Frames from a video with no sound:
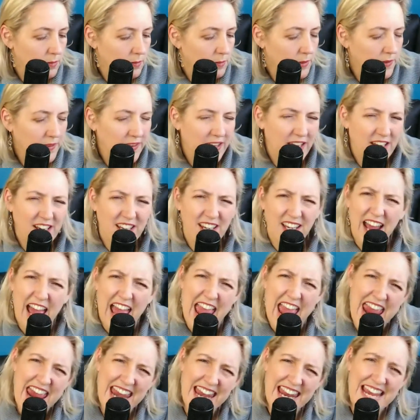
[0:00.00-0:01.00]
But they get
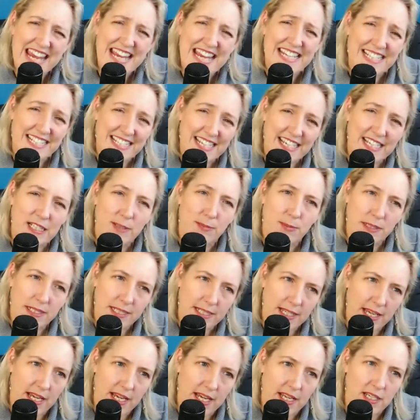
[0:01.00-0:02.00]

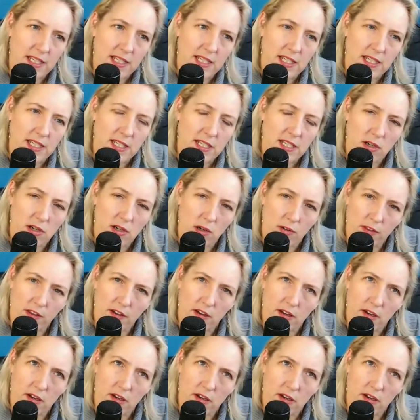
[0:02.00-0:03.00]
86% of
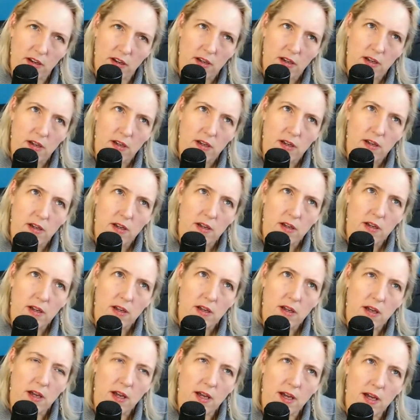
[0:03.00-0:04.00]
their
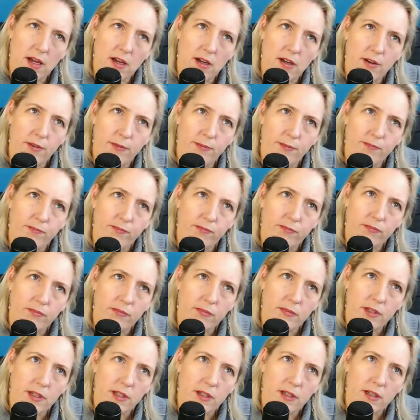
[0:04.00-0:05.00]
for
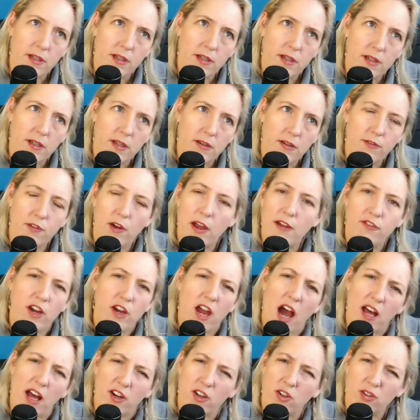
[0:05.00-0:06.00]

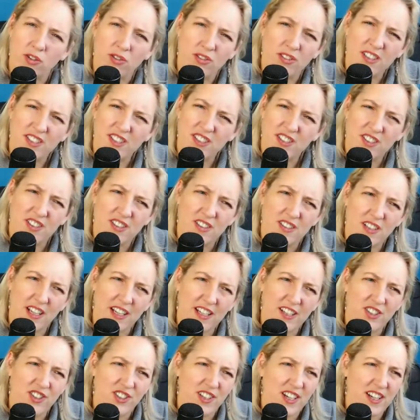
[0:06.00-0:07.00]
every article. It's
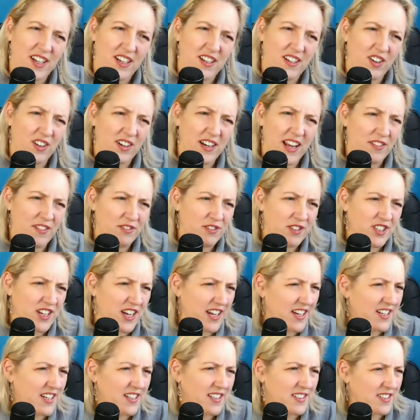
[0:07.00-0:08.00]
like shared on average
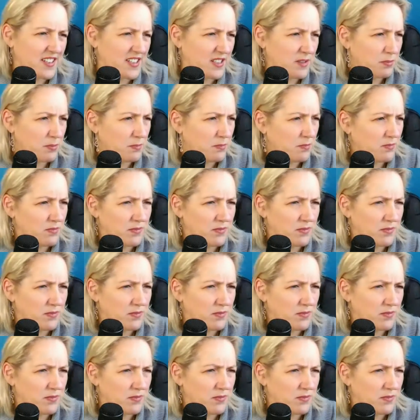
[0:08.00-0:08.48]
86%